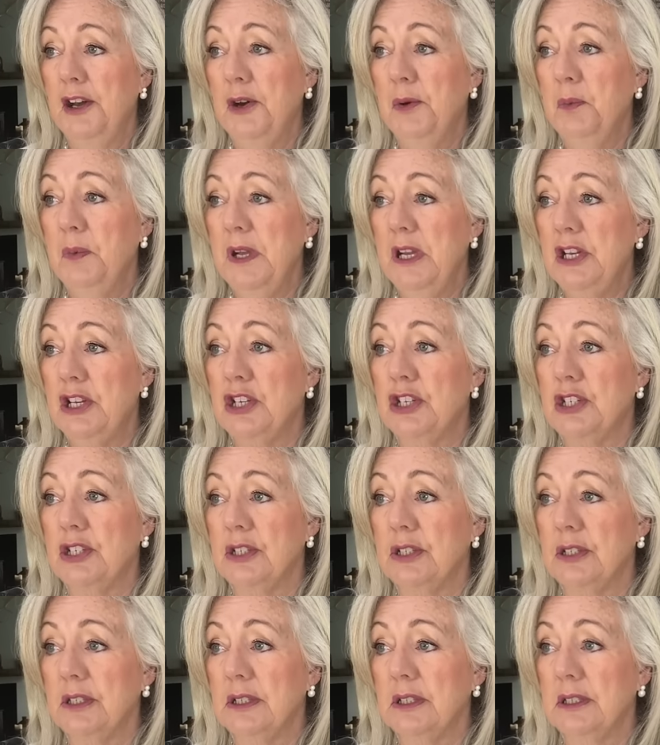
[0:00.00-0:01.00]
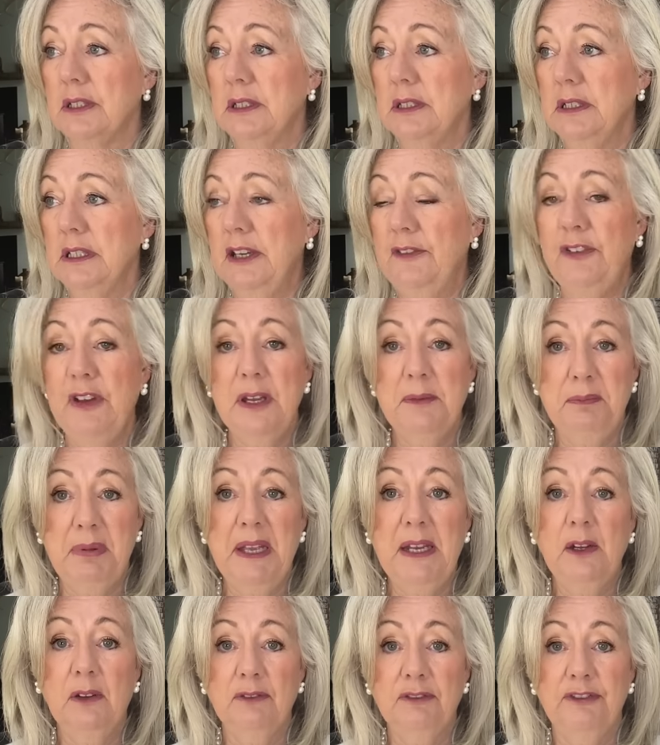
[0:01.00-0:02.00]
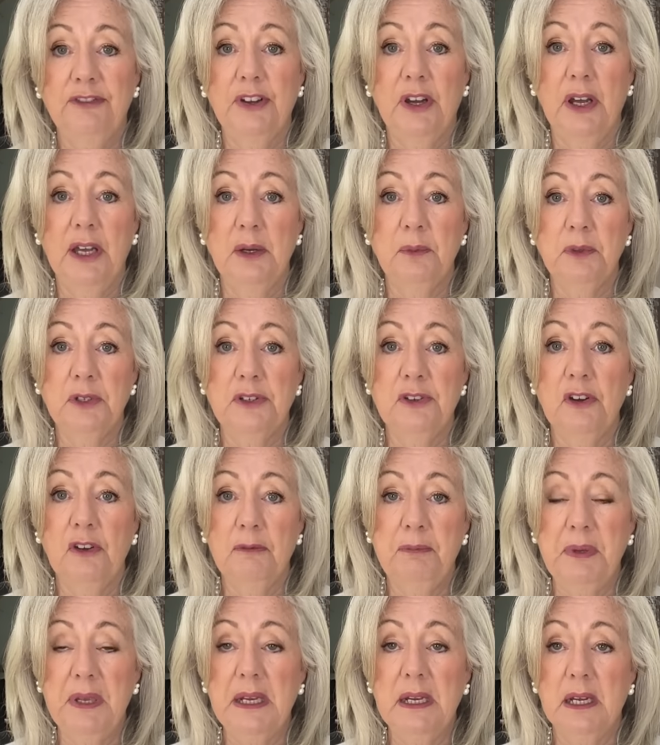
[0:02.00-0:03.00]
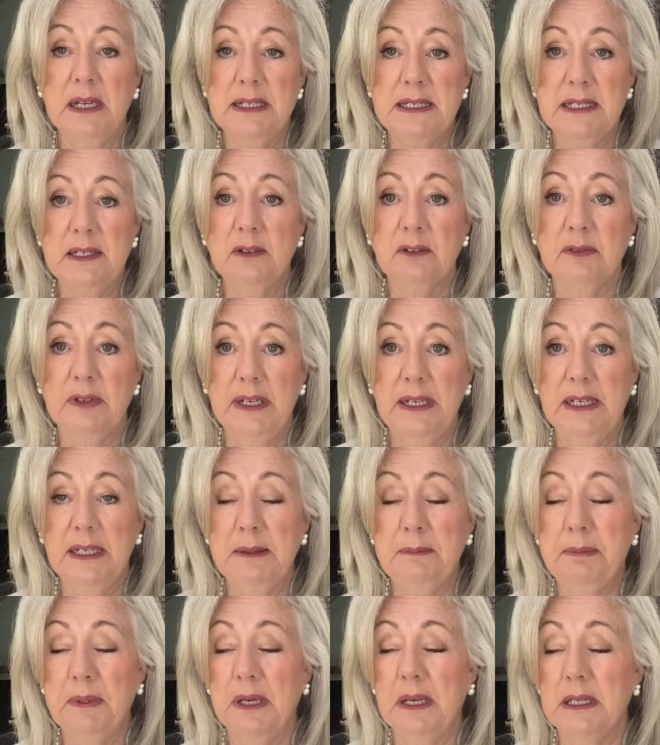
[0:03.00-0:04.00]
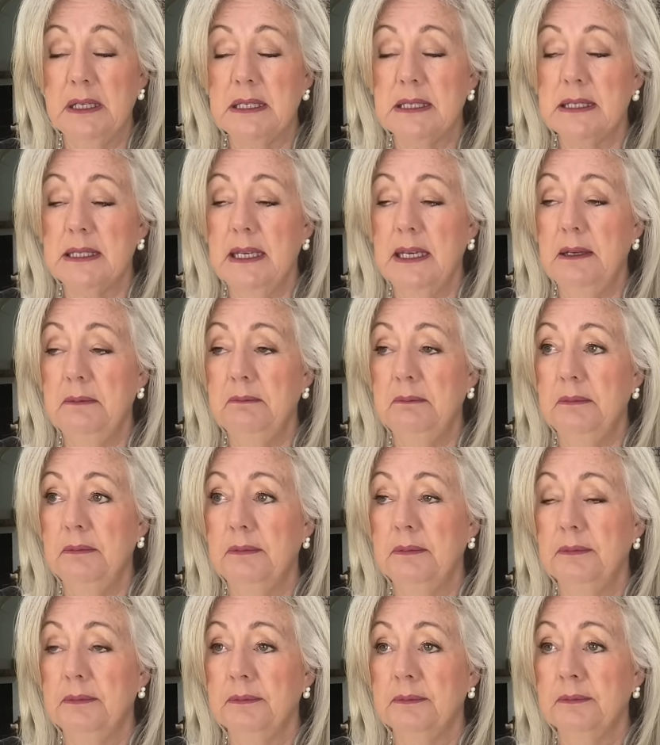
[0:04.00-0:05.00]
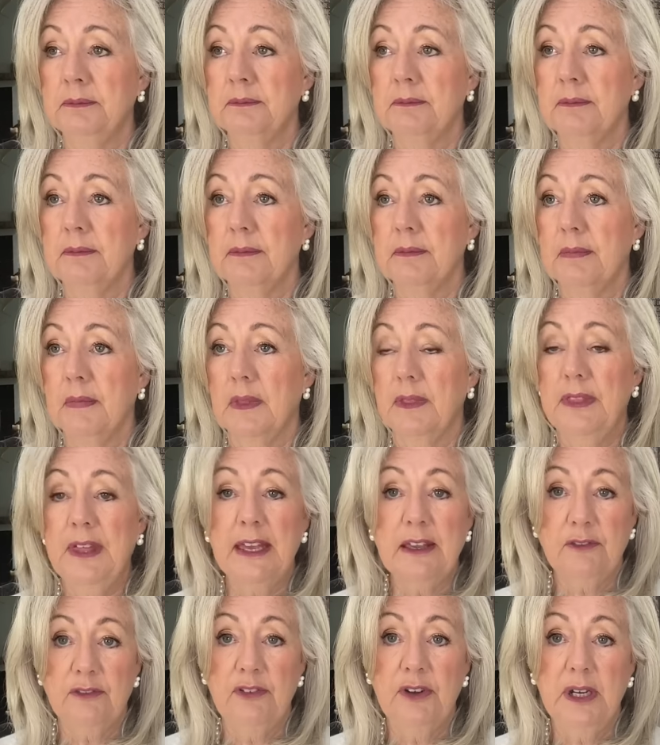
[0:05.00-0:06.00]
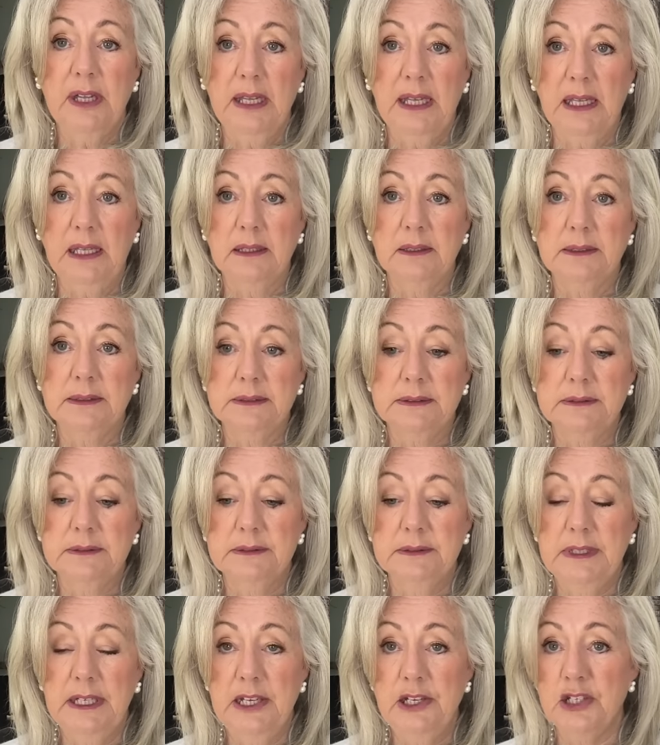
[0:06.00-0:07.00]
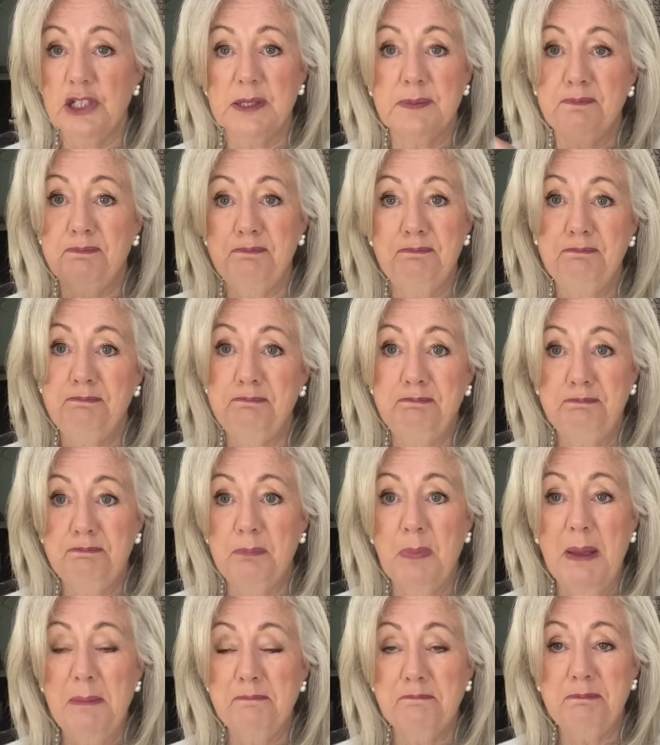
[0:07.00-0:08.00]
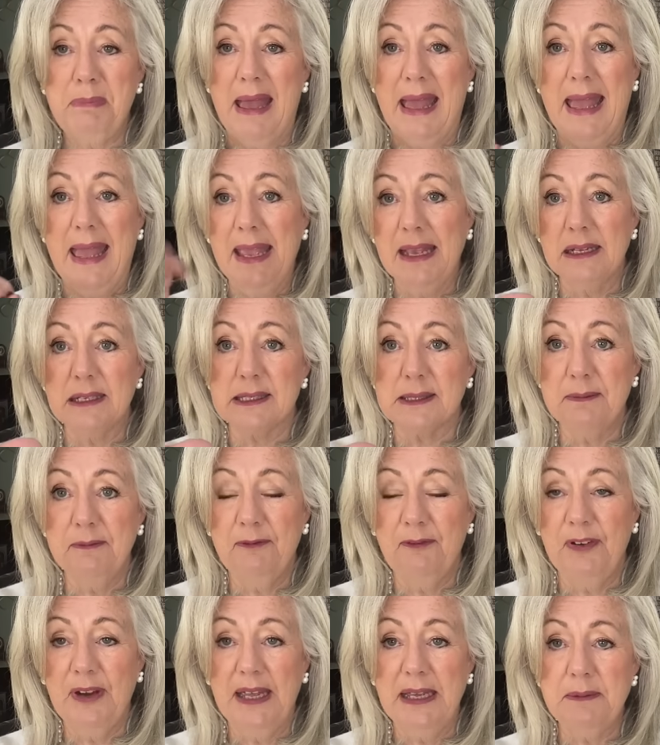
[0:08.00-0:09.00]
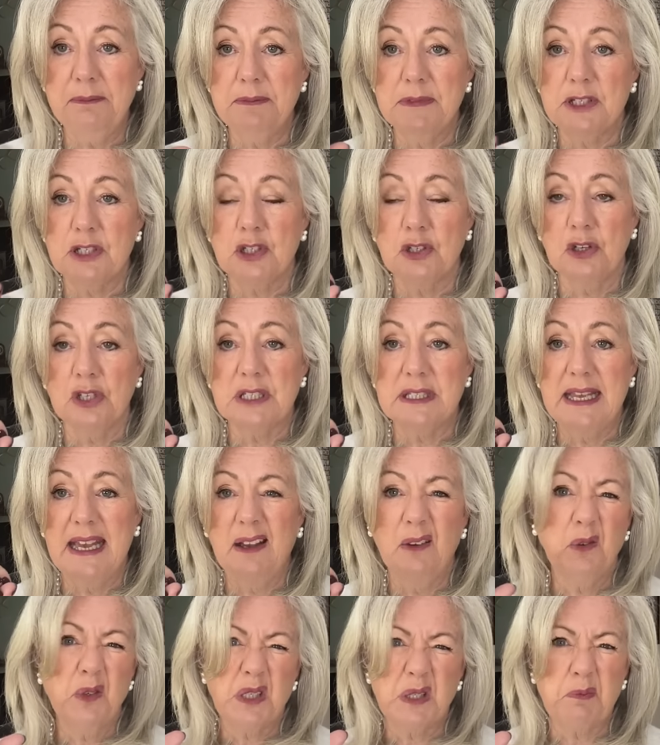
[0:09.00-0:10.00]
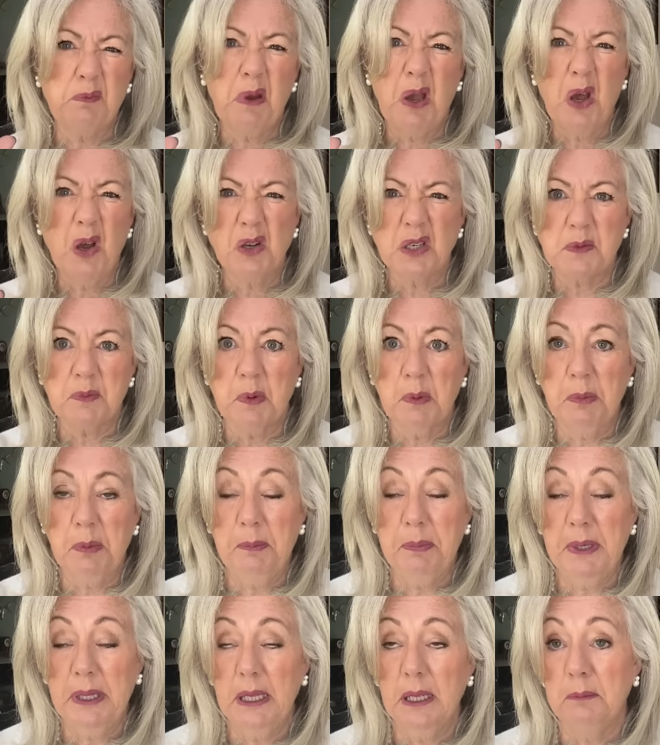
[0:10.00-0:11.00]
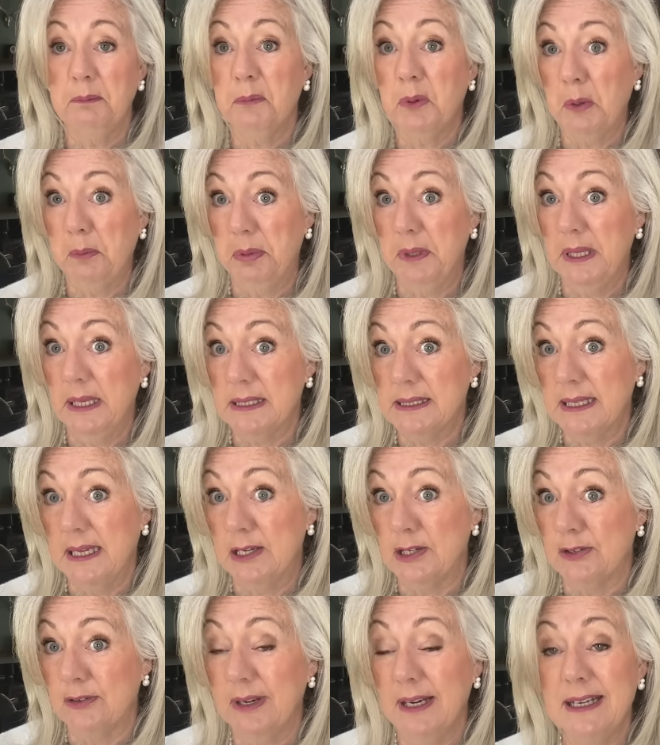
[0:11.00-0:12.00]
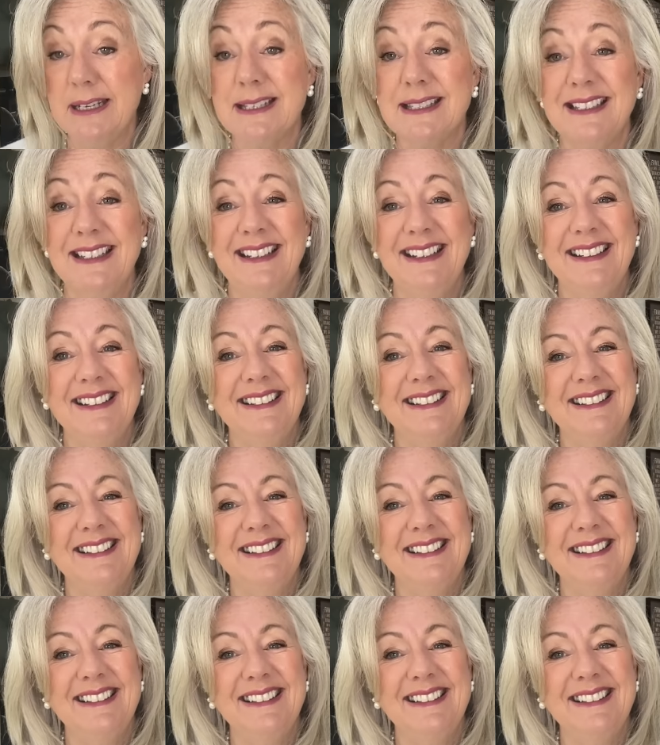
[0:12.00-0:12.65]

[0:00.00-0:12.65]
which, if it had been on fire, would not have been ideal, really, but um, thankfully it just went bang, some flames shot out, or sparks probably, I'm probably exaggerating.